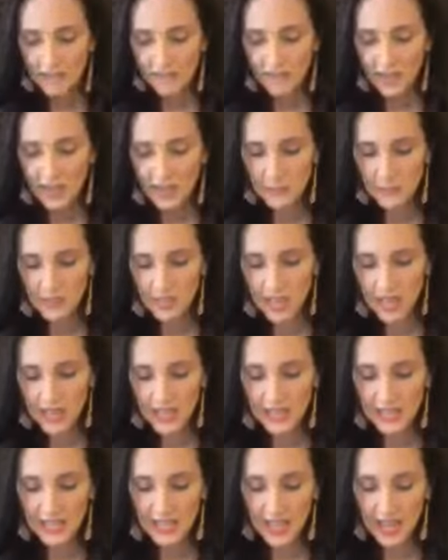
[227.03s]
vitamin
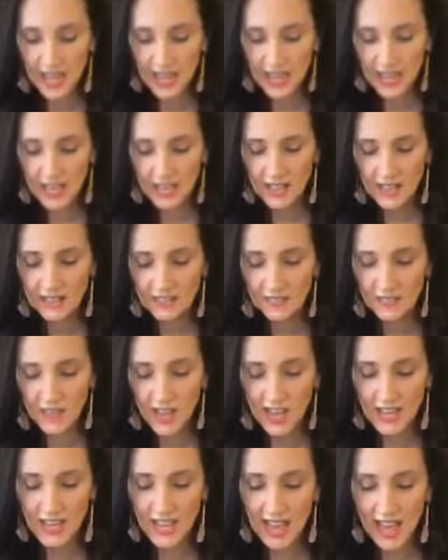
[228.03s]
A and K,
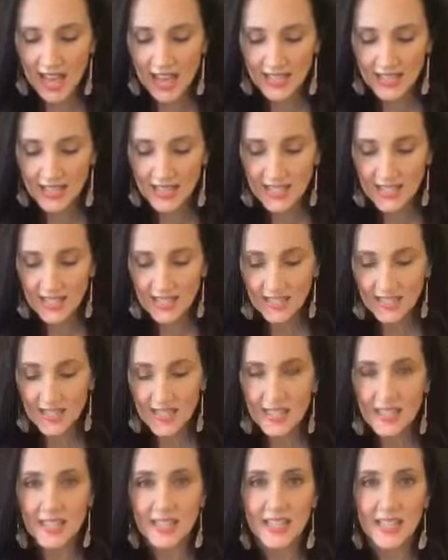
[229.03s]
fatty acids,
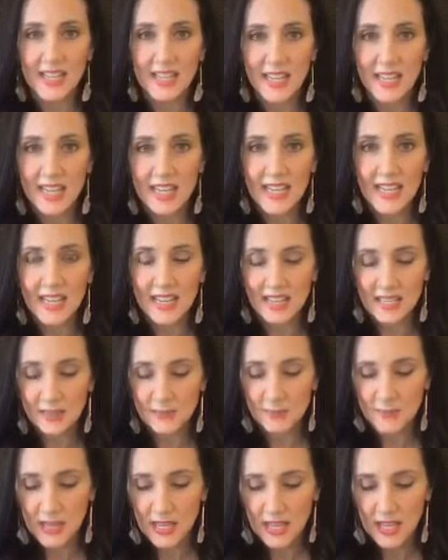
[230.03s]

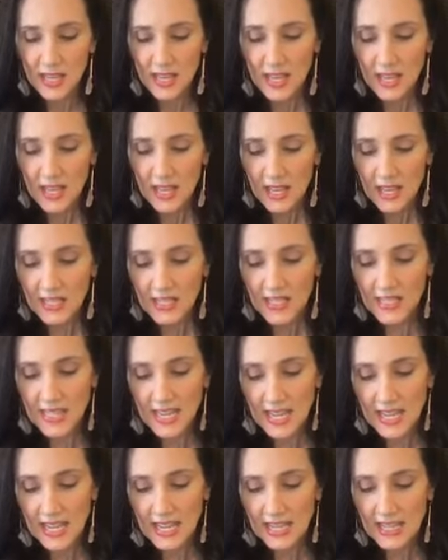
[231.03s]
selenium,
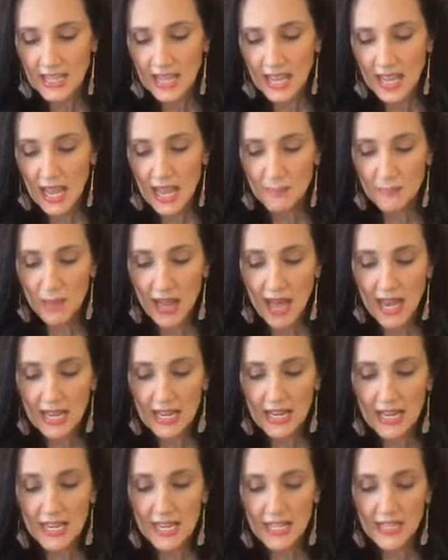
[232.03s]
zinc, and
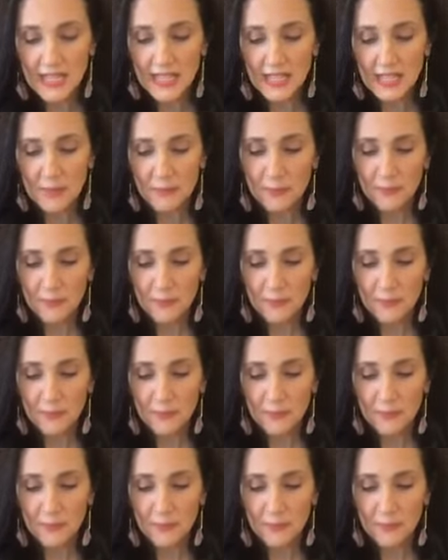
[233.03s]
manganese.